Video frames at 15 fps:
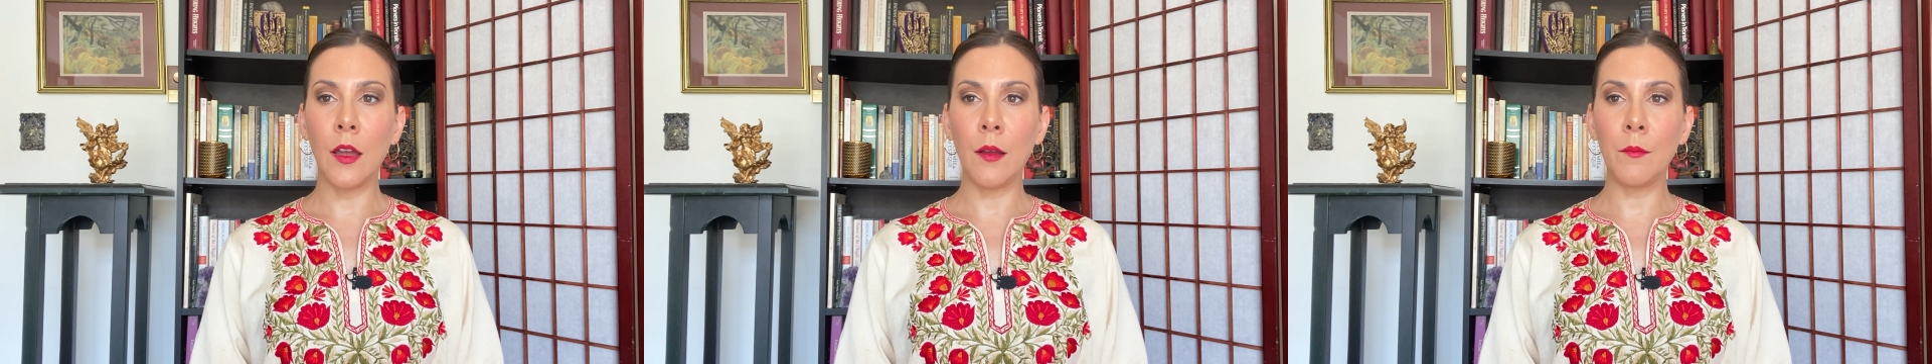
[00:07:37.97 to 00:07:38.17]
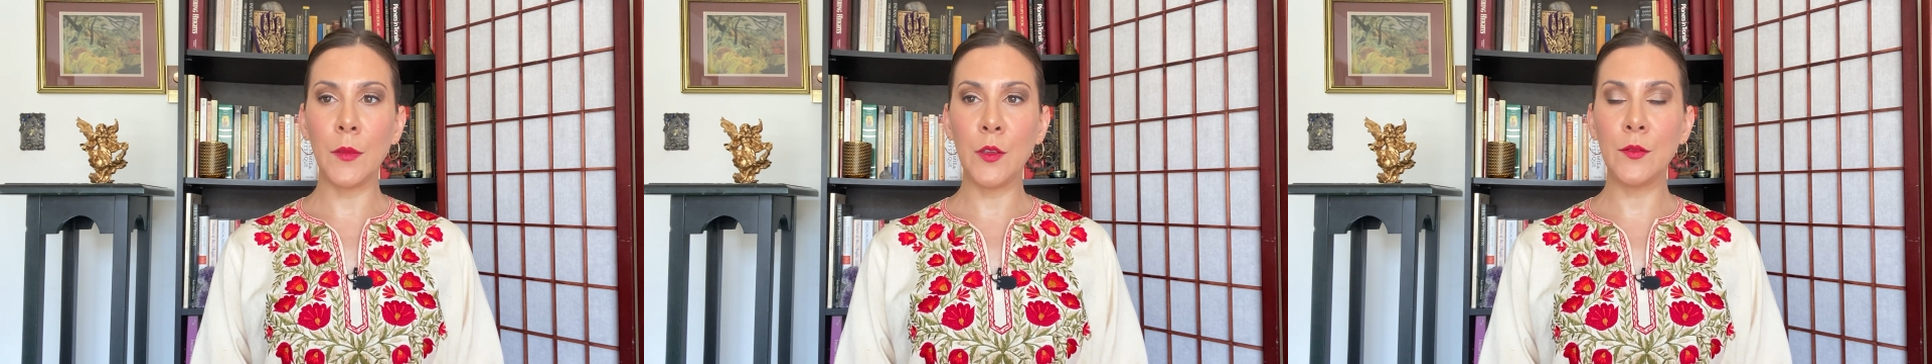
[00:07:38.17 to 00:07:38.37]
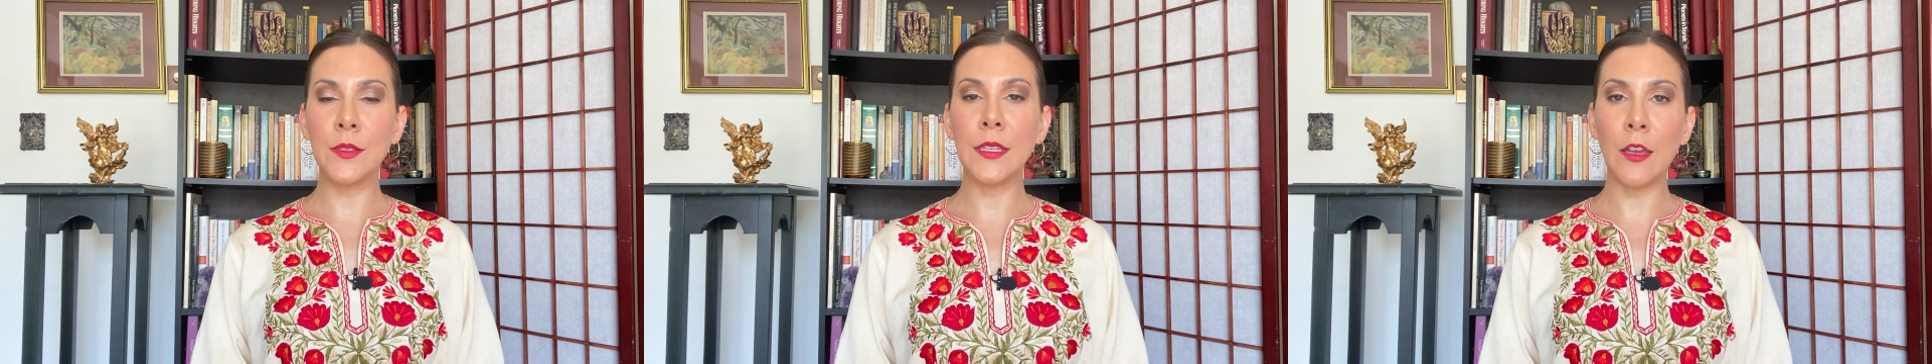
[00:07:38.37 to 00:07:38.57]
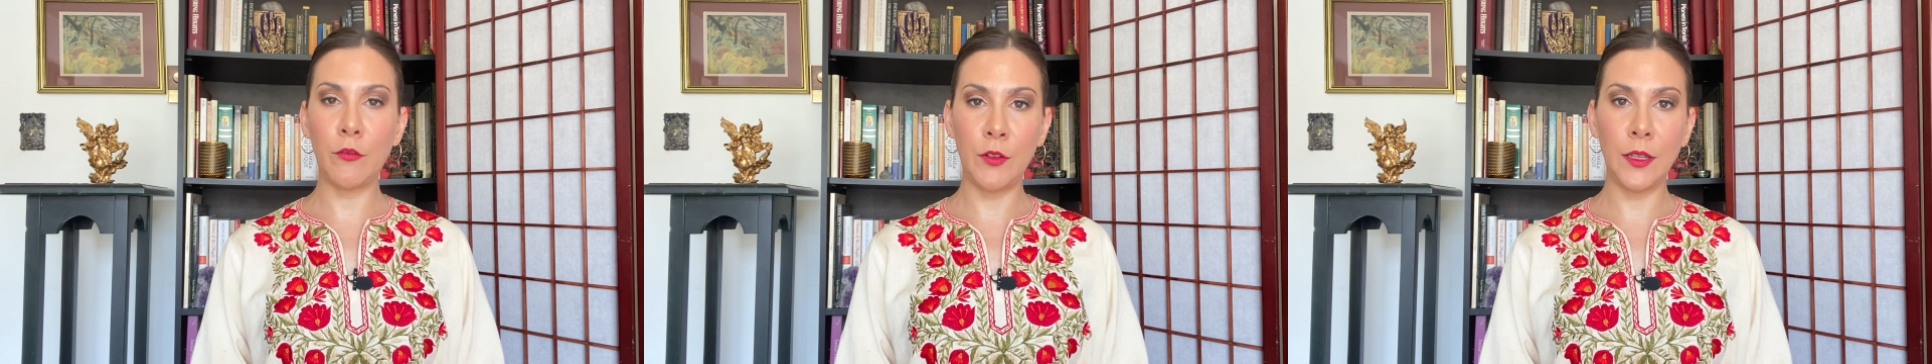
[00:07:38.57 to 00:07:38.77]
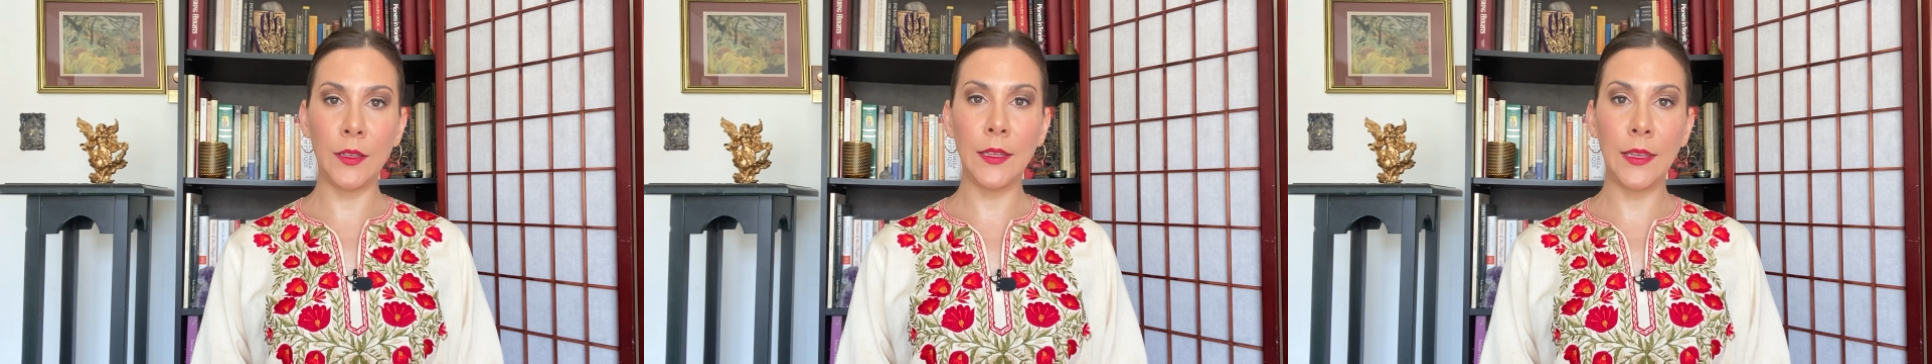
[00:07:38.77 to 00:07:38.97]
you
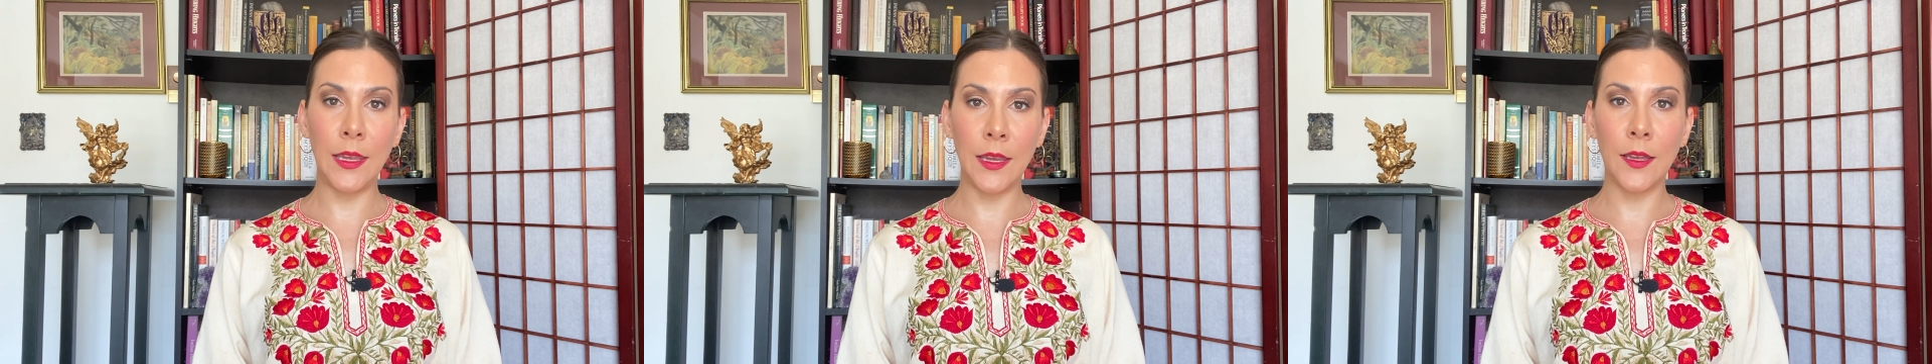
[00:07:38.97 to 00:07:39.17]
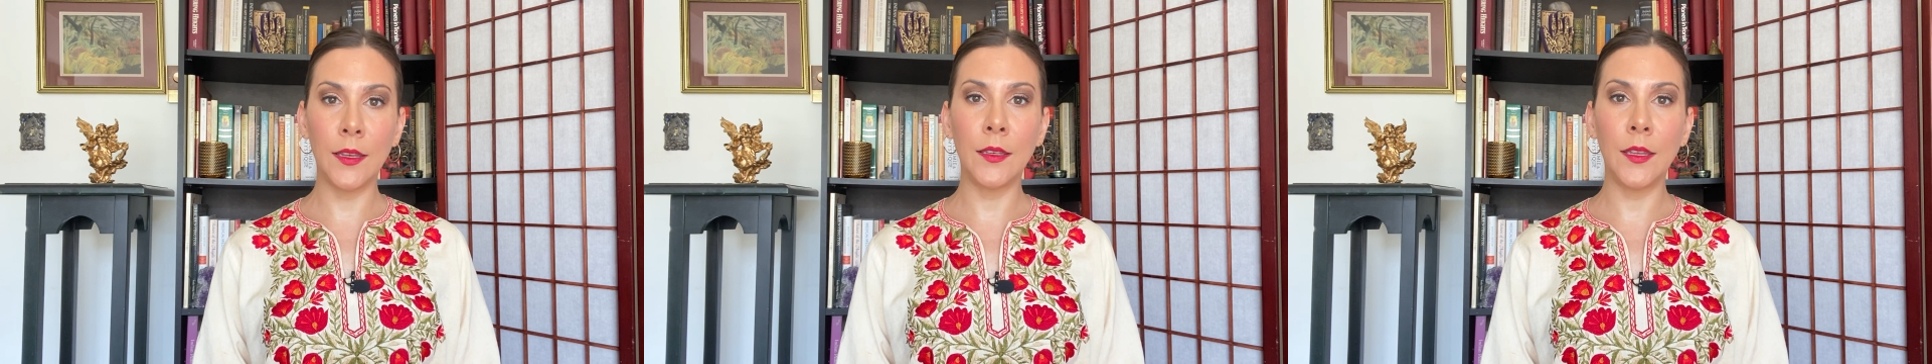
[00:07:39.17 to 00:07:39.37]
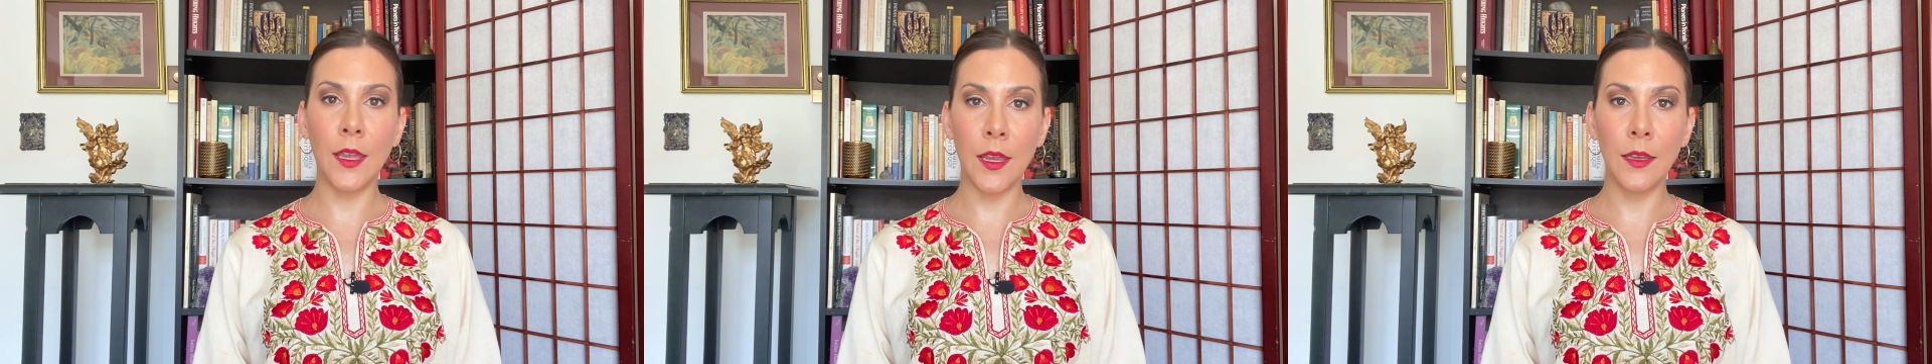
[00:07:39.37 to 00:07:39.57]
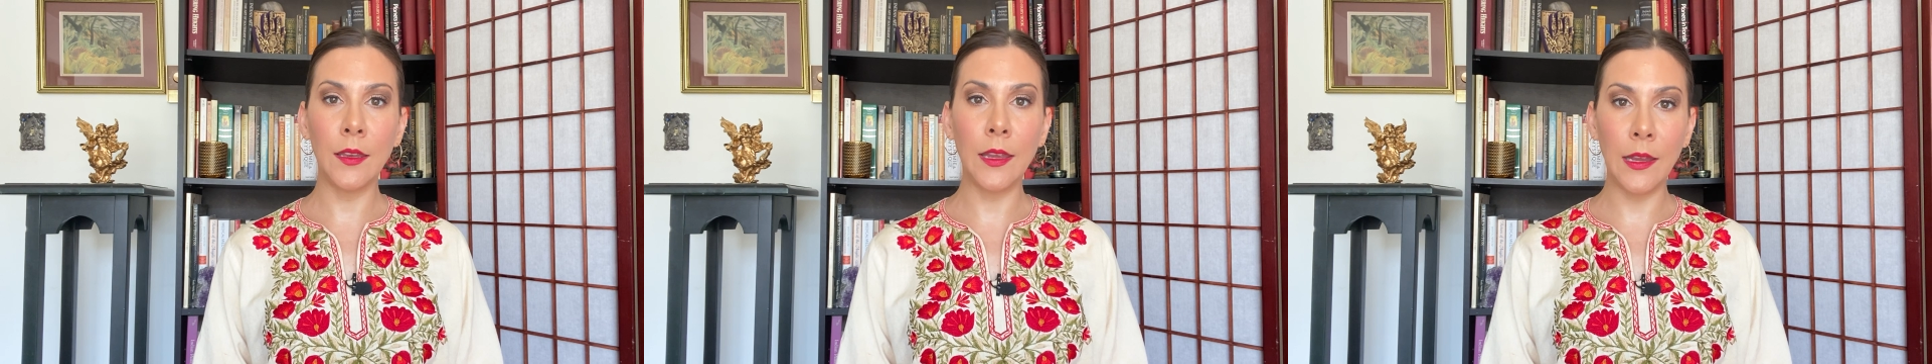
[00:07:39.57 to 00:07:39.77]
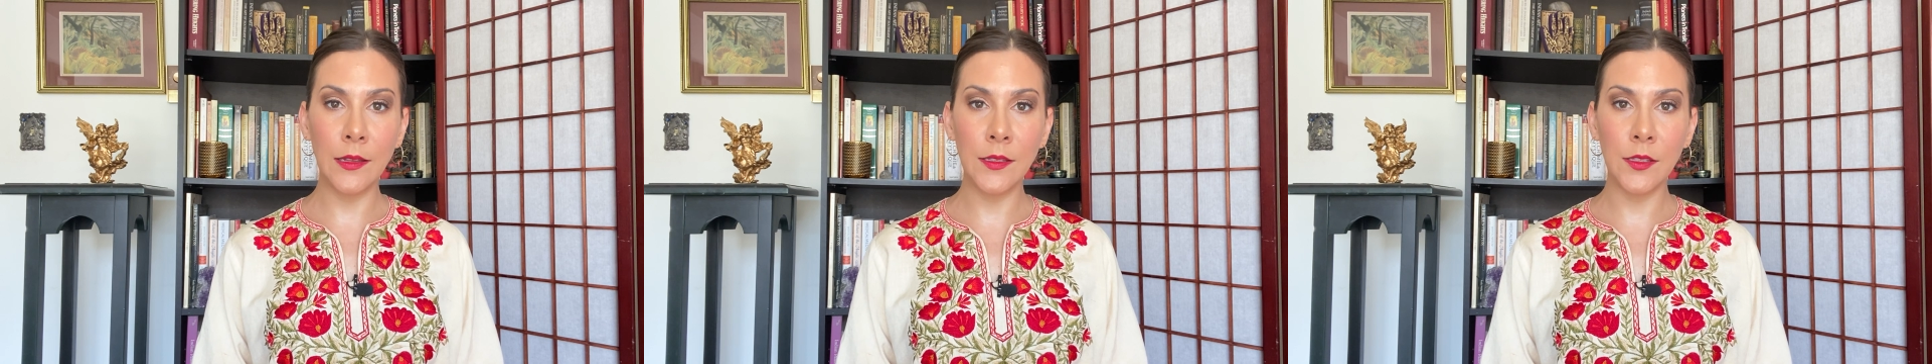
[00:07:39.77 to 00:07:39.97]
definitely can get
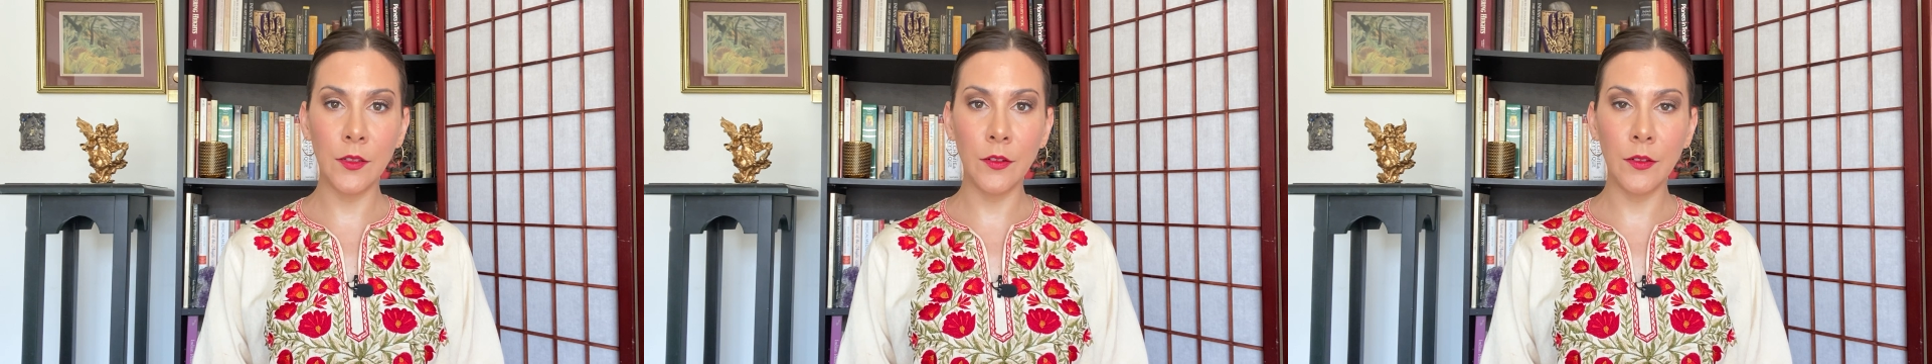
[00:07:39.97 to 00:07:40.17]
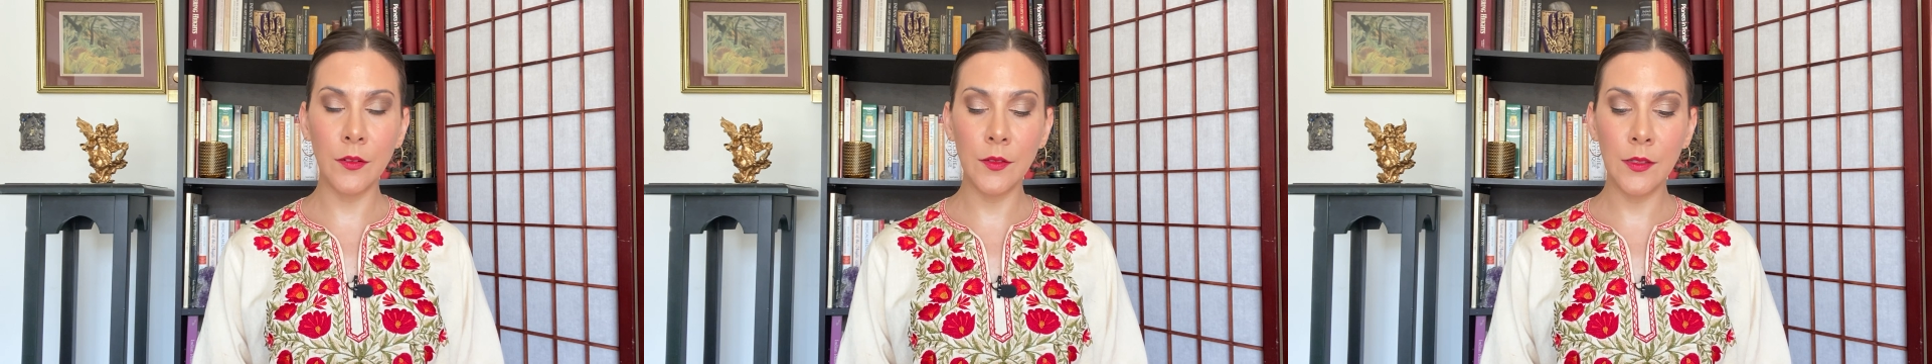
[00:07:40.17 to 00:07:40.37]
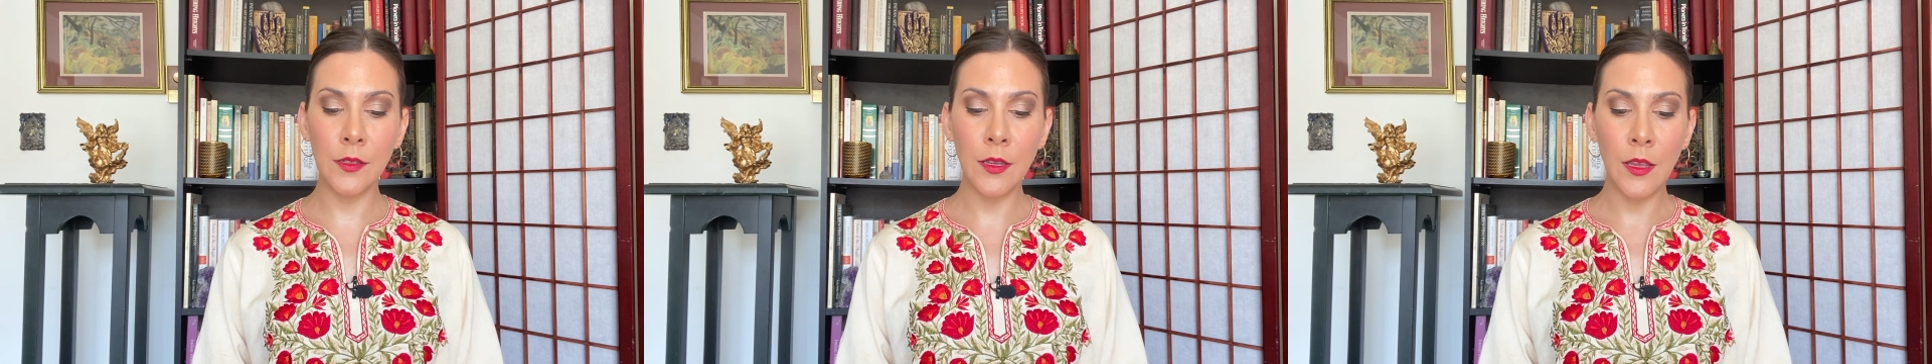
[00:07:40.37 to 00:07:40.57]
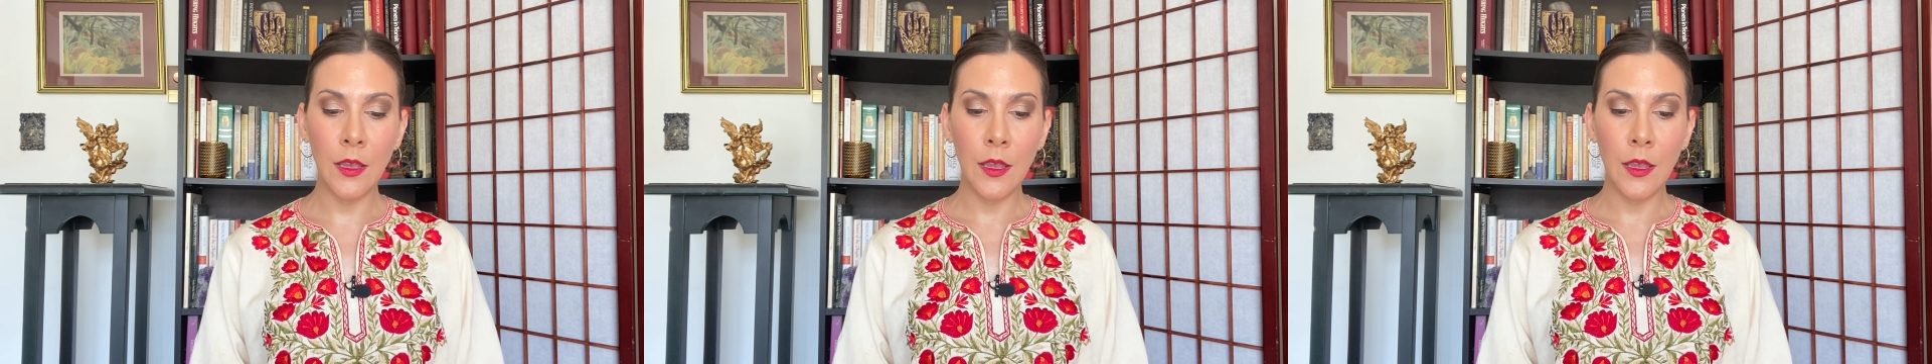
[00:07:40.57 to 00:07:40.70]
answers.